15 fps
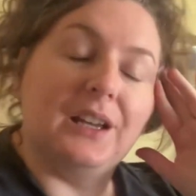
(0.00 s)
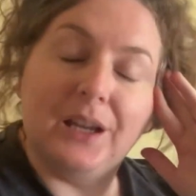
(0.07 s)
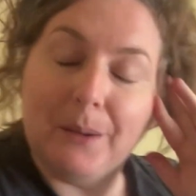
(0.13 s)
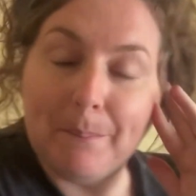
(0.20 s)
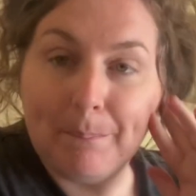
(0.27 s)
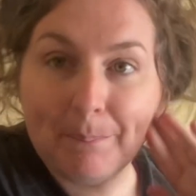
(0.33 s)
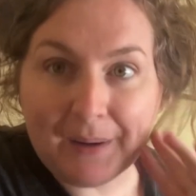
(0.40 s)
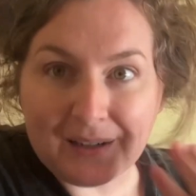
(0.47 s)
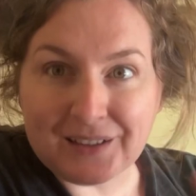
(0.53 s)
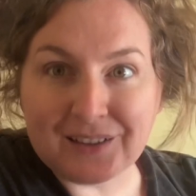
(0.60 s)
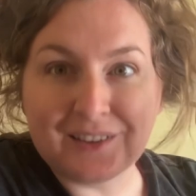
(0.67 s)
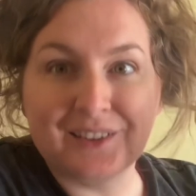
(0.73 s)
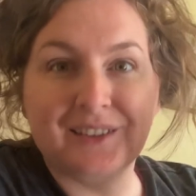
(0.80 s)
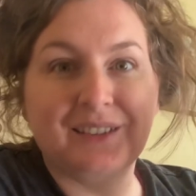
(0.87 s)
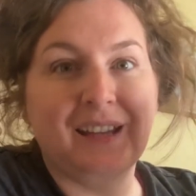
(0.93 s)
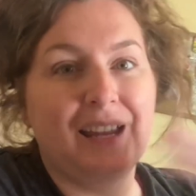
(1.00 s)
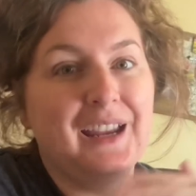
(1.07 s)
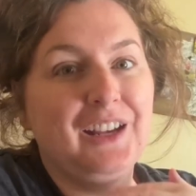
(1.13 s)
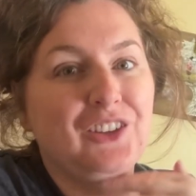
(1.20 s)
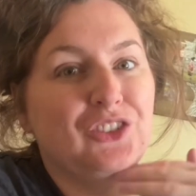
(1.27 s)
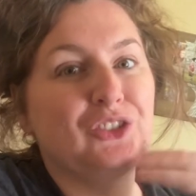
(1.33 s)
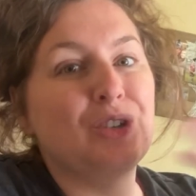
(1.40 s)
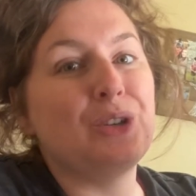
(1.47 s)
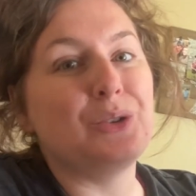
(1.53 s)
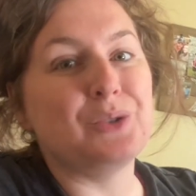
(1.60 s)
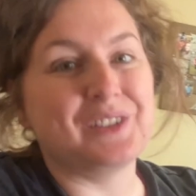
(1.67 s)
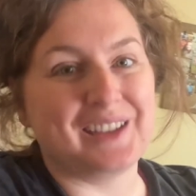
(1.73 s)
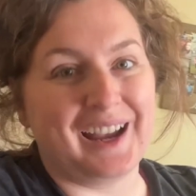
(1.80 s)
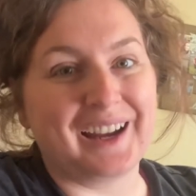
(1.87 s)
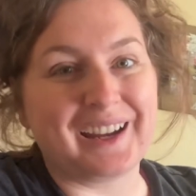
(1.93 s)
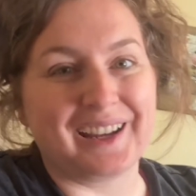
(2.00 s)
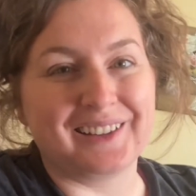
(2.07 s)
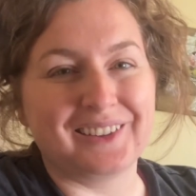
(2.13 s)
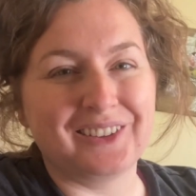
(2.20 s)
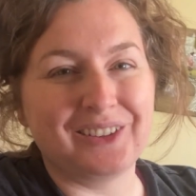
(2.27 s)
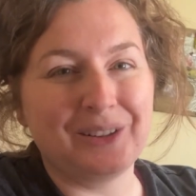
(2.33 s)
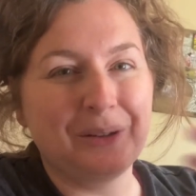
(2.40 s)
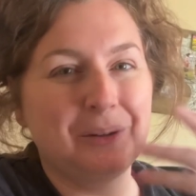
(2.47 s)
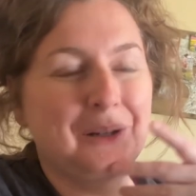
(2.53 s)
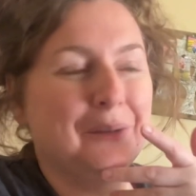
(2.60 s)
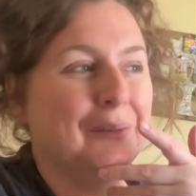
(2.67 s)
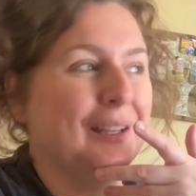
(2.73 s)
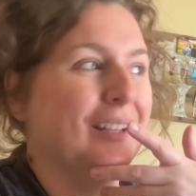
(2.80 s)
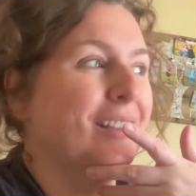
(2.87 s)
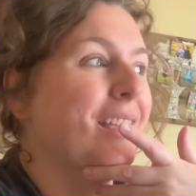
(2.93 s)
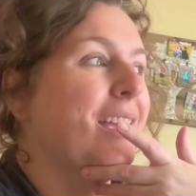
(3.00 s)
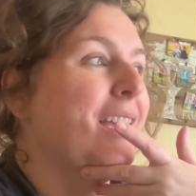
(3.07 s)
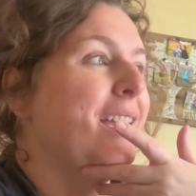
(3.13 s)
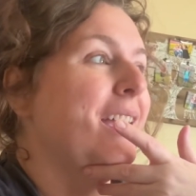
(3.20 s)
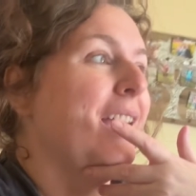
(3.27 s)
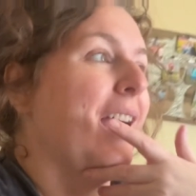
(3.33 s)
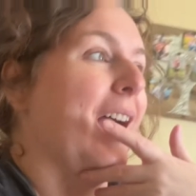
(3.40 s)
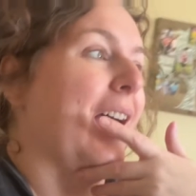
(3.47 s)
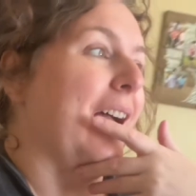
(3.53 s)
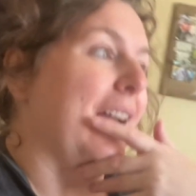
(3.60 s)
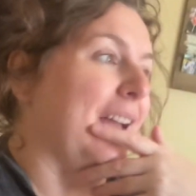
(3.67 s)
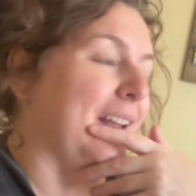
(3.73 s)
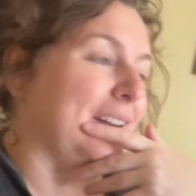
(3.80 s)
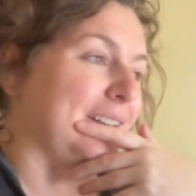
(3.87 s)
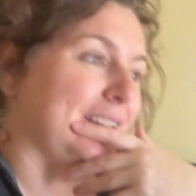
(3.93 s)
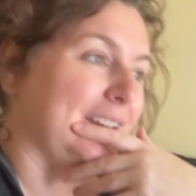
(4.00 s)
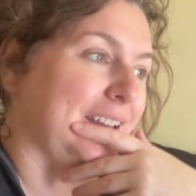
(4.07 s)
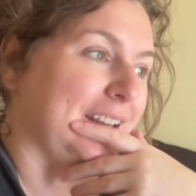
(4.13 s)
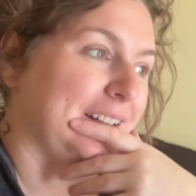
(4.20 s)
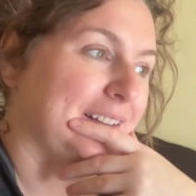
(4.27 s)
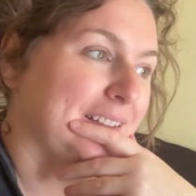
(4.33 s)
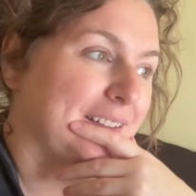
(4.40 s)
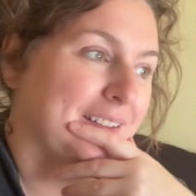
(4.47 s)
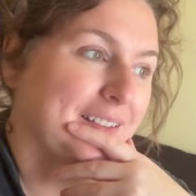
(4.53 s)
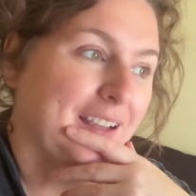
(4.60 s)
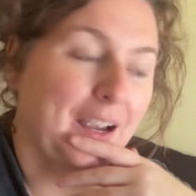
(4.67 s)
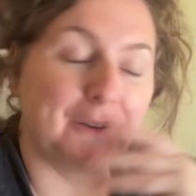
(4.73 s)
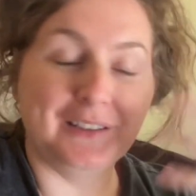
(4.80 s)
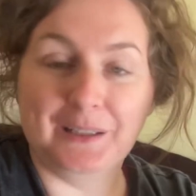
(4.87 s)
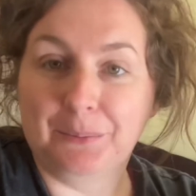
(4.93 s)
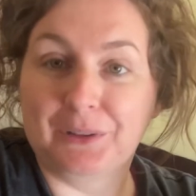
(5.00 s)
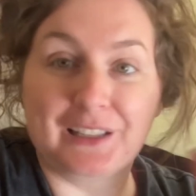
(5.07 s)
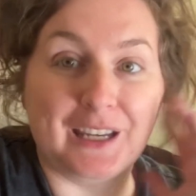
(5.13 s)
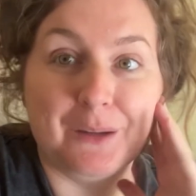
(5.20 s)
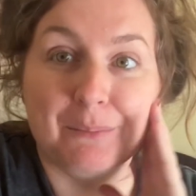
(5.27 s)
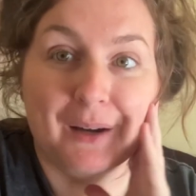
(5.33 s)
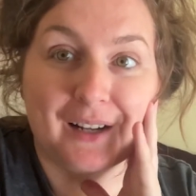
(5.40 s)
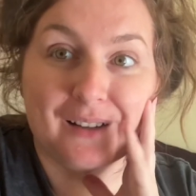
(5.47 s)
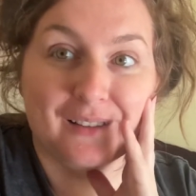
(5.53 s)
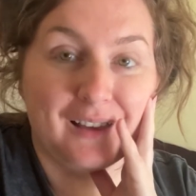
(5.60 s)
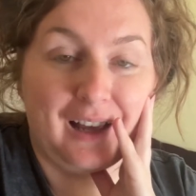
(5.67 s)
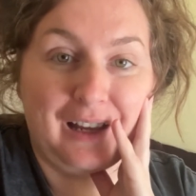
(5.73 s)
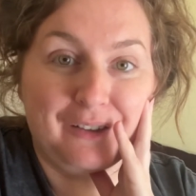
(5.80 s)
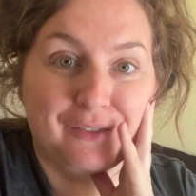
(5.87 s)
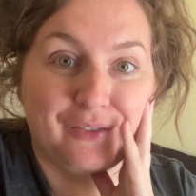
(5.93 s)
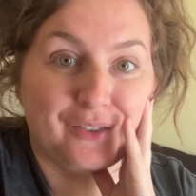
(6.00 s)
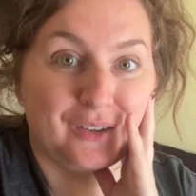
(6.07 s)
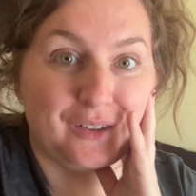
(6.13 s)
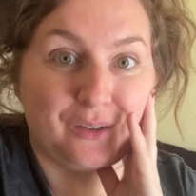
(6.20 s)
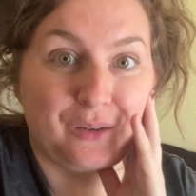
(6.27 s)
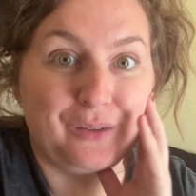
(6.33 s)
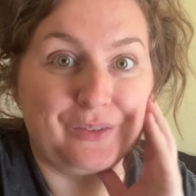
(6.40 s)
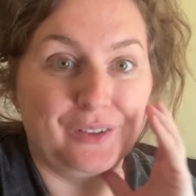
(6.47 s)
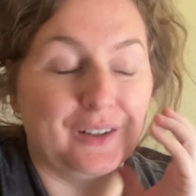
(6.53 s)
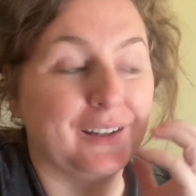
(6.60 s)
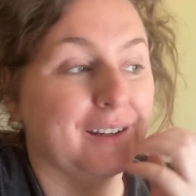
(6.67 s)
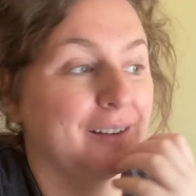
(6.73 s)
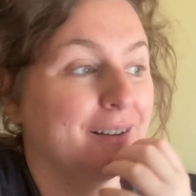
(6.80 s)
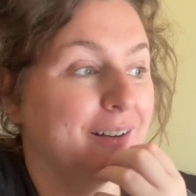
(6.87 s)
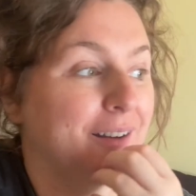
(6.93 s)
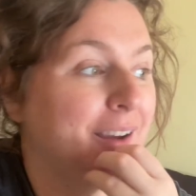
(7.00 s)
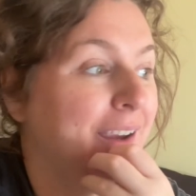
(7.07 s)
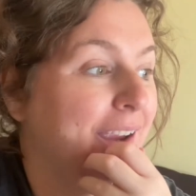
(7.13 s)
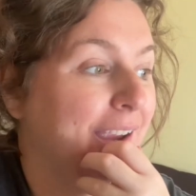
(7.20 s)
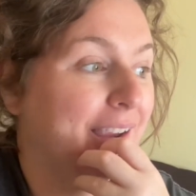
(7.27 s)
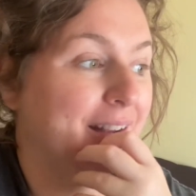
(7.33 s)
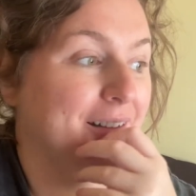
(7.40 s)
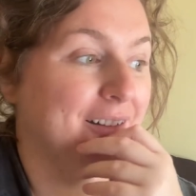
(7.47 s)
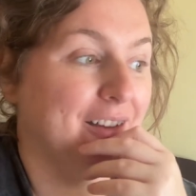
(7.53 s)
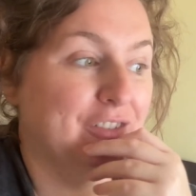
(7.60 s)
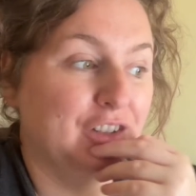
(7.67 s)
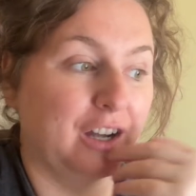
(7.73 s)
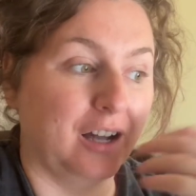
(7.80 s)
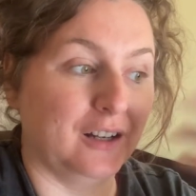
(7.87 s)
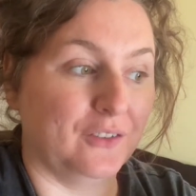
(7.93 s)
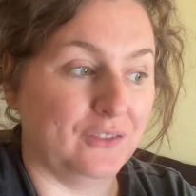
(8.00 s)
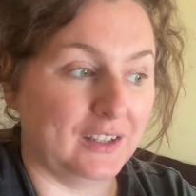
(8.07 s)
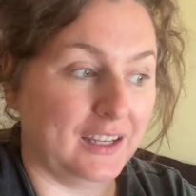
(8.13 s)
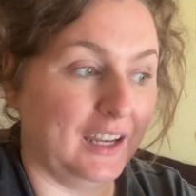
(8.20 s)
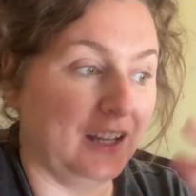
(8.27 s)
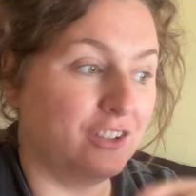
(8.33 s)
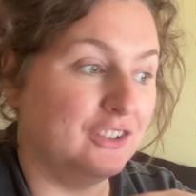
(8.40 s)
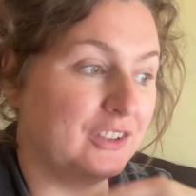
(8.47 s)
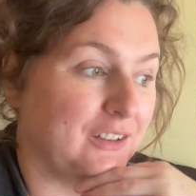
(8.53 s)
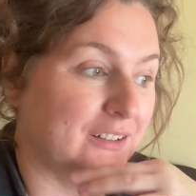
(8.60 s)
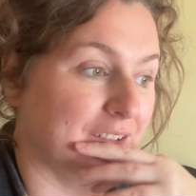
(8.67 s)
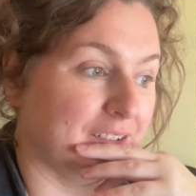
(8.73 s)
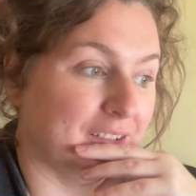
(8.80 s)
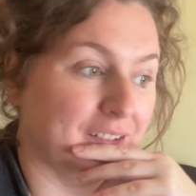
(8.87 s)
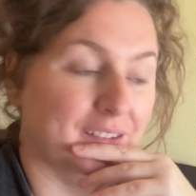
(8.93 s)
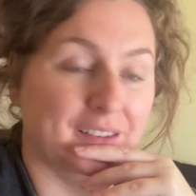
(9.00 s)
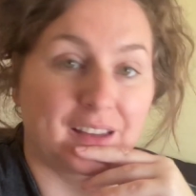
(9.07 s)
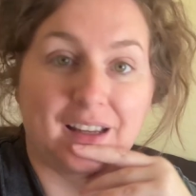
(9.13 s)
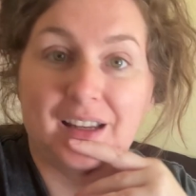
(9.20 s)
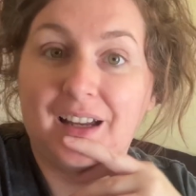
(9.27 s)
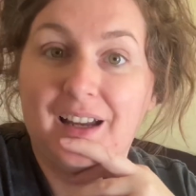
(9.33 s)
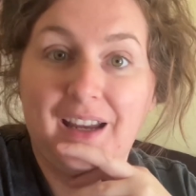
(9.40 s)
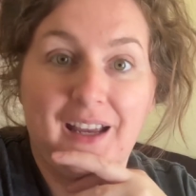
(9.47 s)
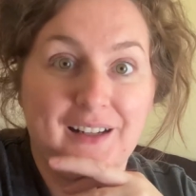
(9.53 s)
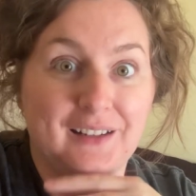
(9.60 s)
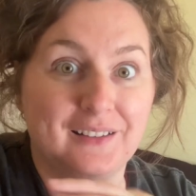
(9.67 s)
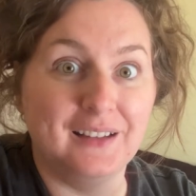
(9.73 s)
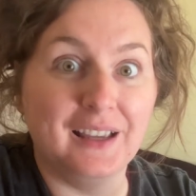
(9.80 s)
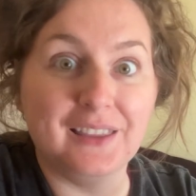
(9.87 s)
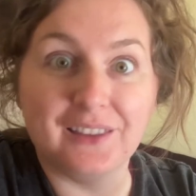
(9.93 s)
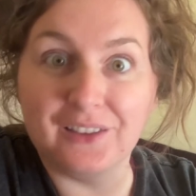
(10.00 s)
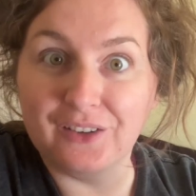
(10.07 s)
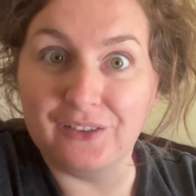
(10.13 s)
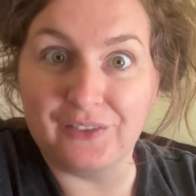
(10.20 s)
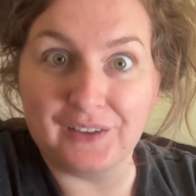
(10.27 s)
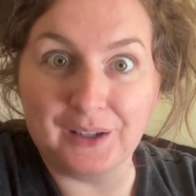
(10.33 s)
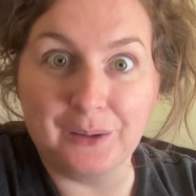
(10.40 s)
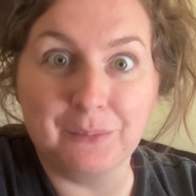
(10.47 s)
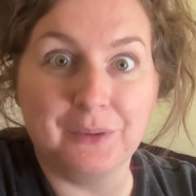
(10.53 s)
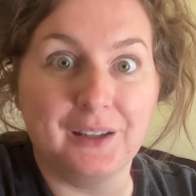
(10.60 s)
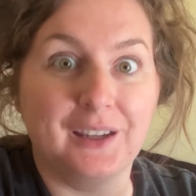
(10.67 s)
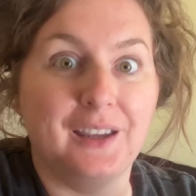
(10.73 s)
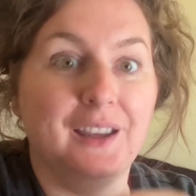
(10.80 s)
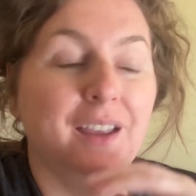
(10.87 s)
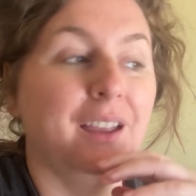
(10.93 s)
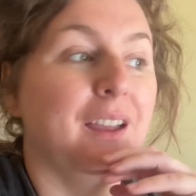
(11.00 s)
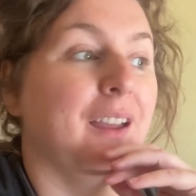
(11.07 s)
but it takes 2 seconds, you know what I mean? And I was able to keep mine alive for over a year, and I've gone on vacations. Like, I had a death in the family.